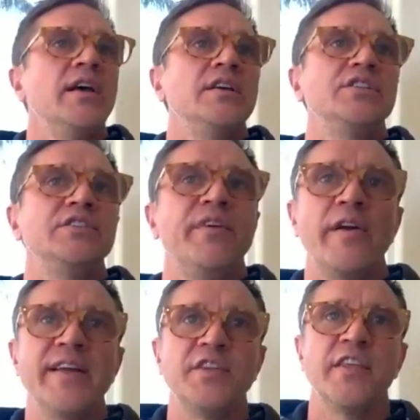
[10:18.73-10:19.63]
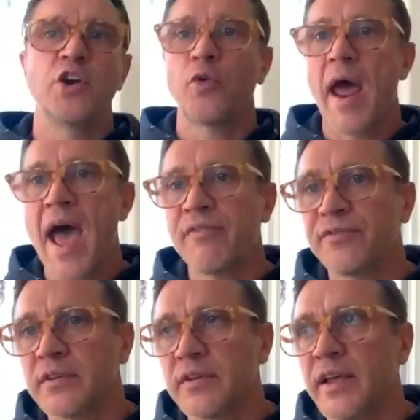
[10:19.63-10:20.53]
She's very into the
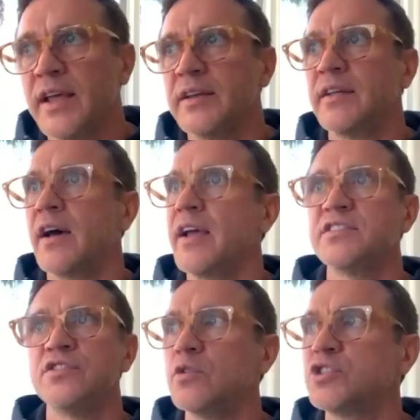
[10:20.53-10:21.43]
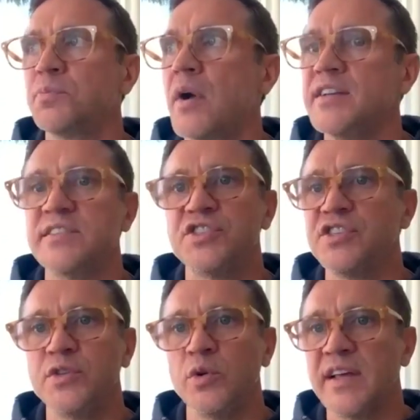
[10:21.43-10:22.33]
craft, and it's no surprise that
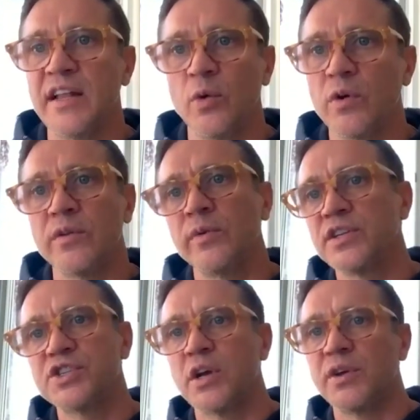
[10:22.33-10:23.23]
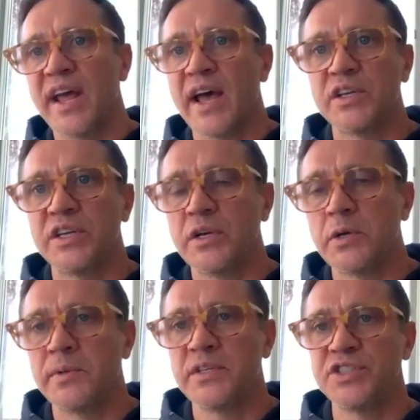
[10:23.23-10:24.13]
she's doing that Lord of the Rings show now. You know what
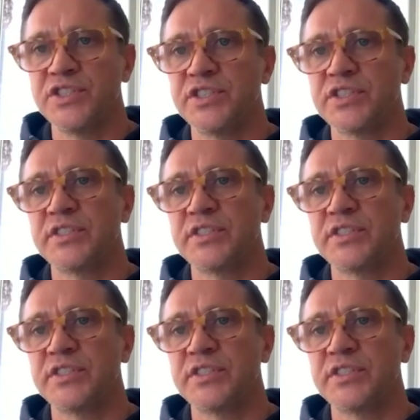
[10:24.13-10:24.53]
I mean? She's just